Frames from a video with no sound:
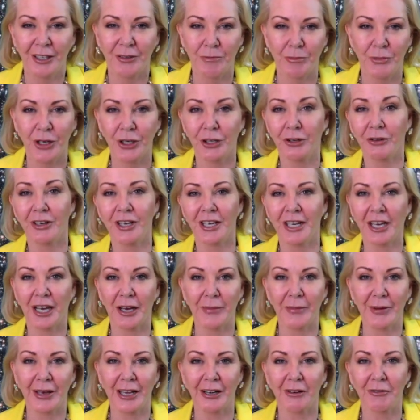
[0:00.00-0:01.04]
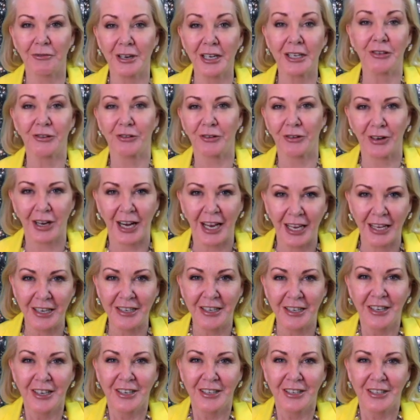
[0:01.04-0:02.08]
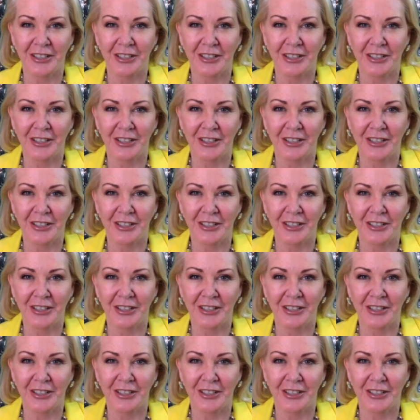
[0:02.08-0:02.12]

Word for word: Mercury to come out of retrograde.